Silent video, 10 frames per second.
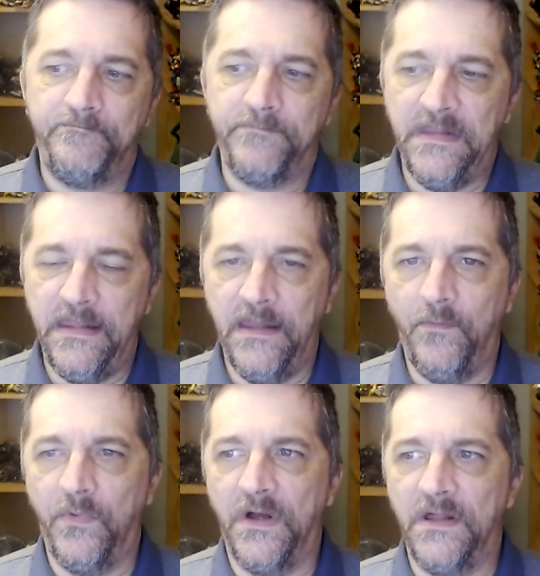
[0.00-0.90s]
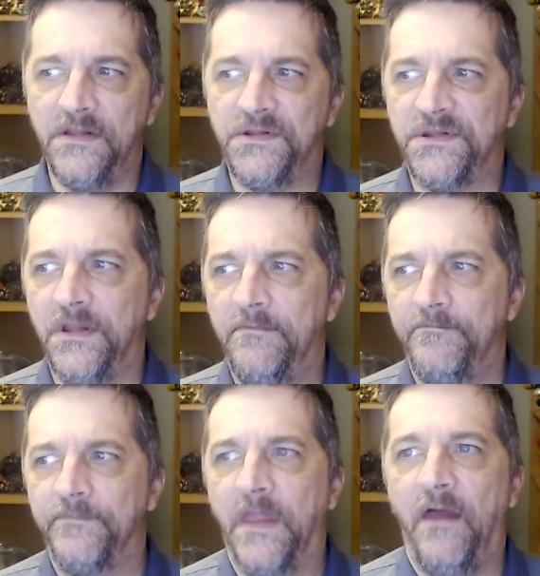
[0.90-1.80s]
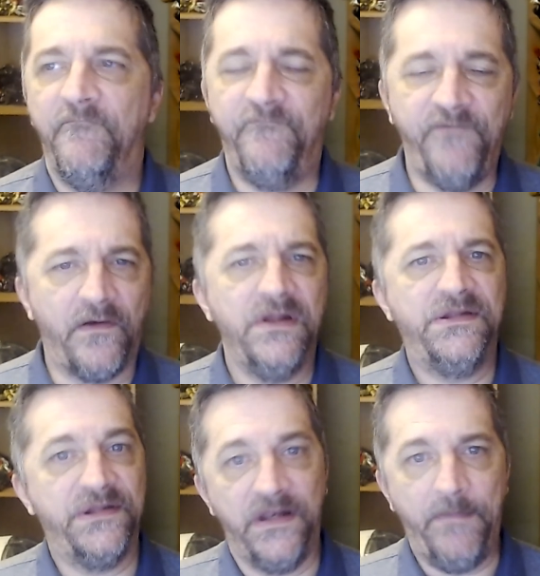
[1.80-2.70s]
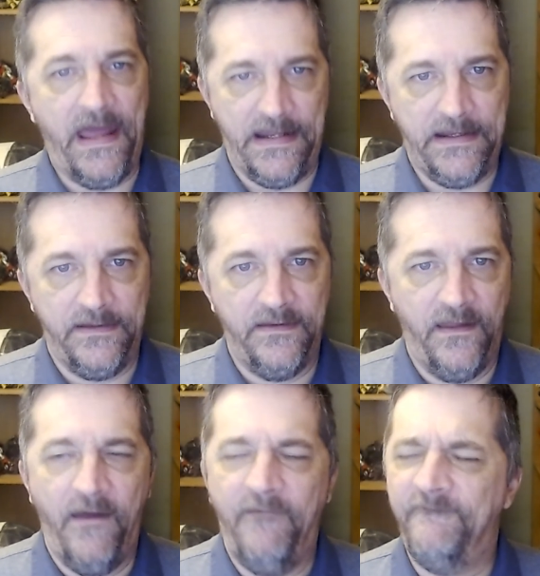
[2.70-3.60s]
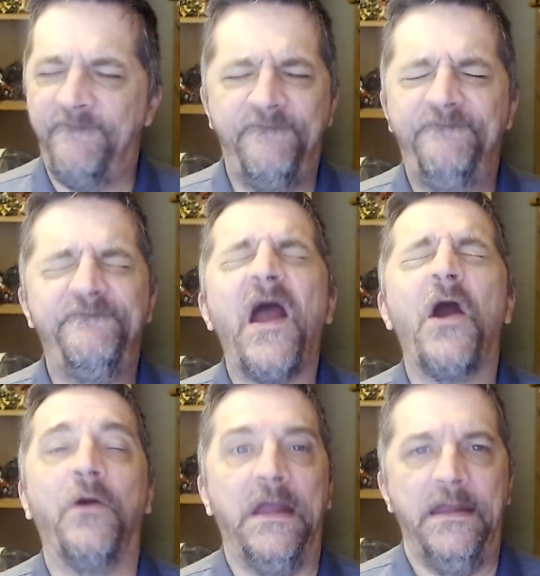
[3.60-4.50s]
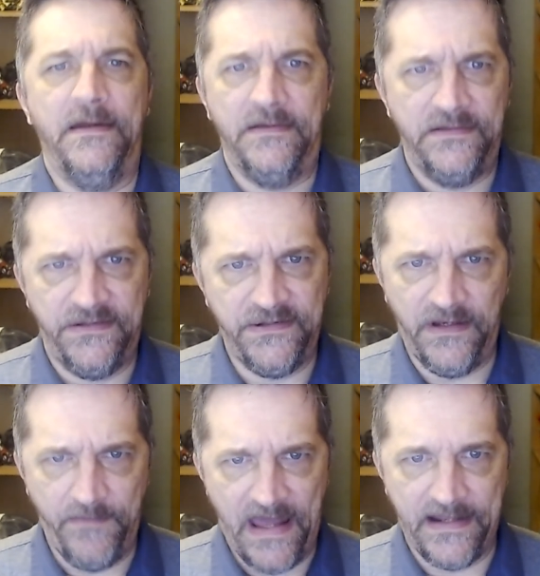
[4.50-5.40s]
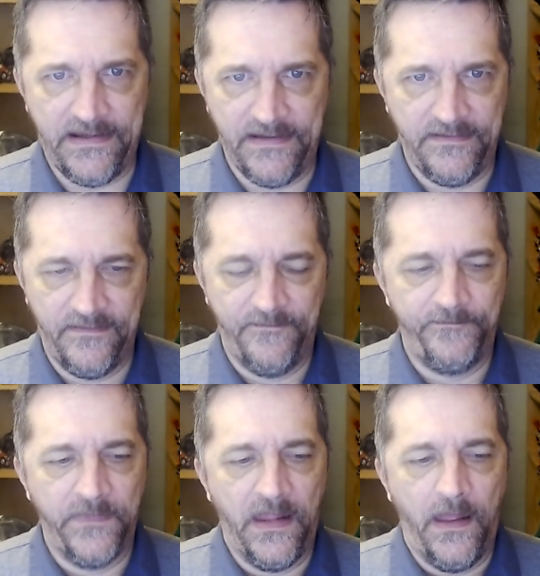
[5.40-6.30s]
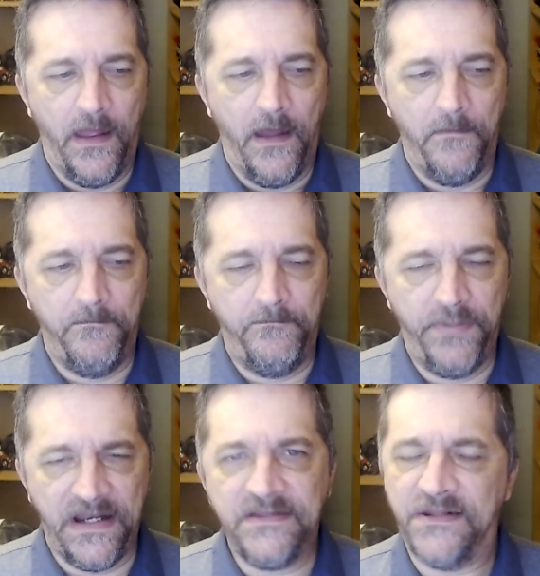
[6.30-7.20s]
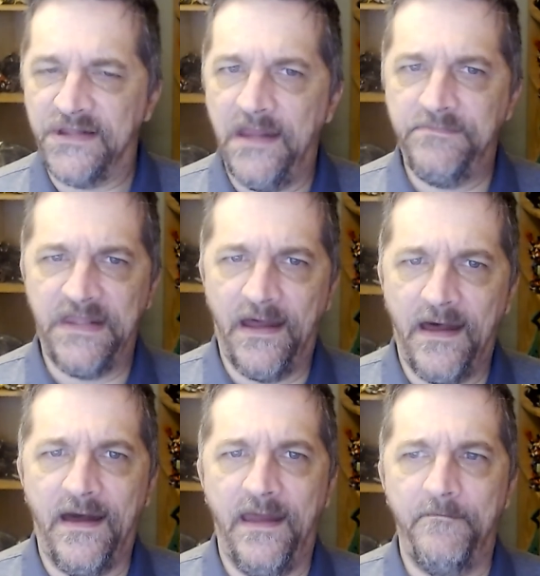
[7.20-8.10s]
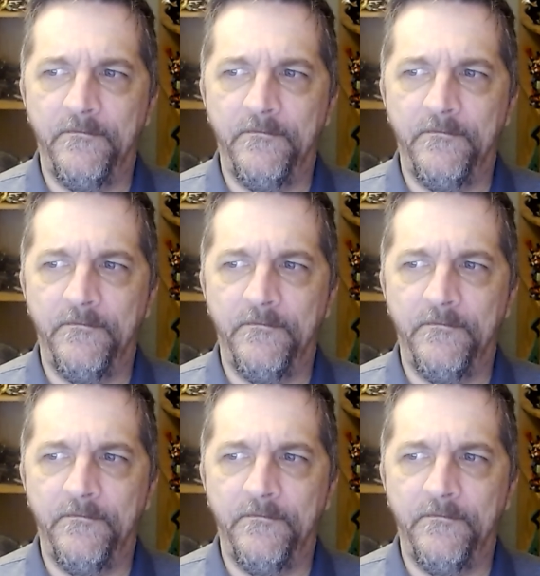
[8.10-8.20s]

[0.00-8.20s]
It was very cinematic. Very cinematic. But at the same time,